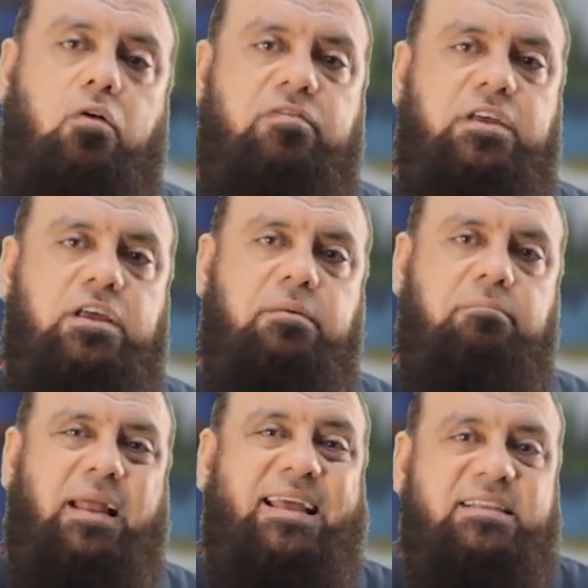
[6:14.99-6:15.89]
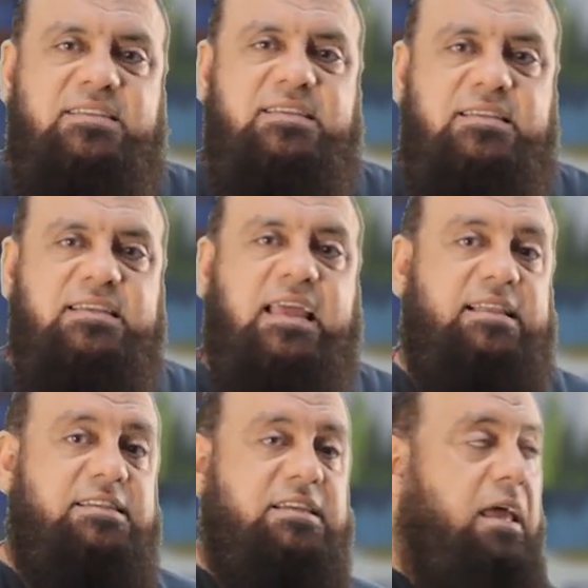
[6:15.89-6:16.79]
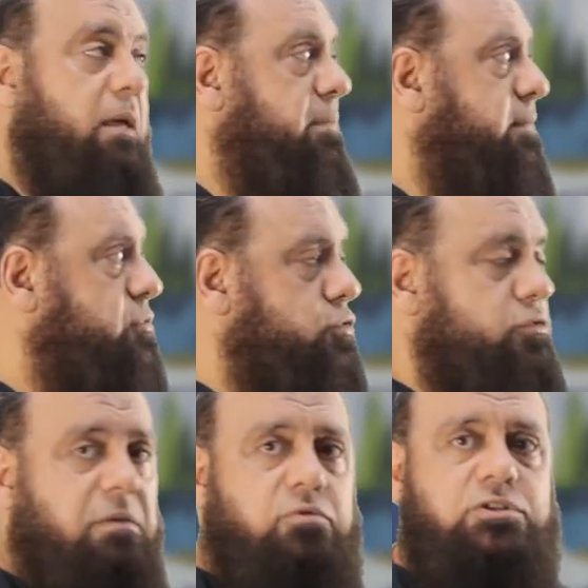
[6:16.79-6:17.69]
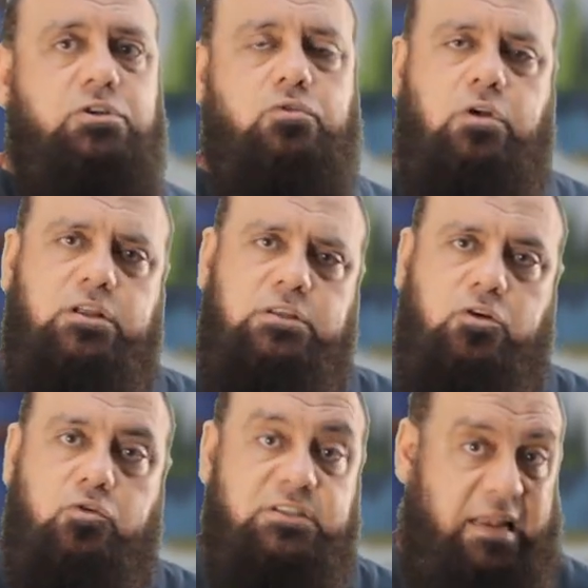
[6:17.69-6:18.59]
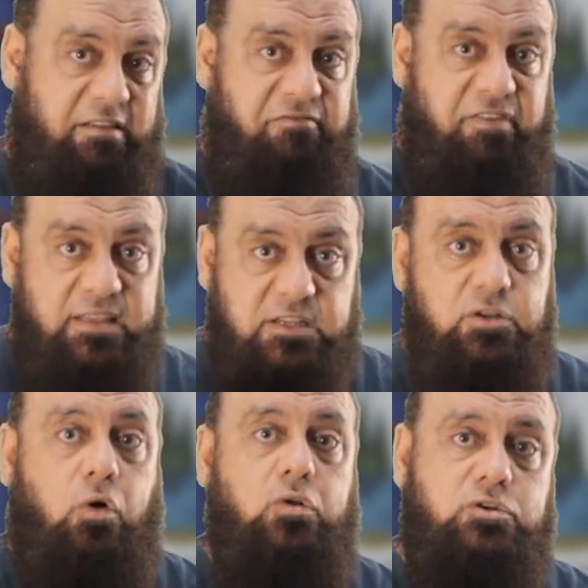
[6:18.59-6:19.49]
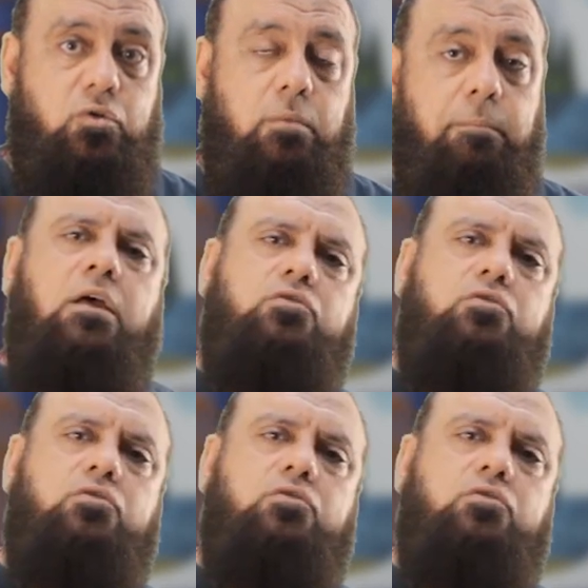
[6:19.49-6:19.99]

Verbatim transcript: of the malignant cells can escape to the posterior intercostal lymphatics also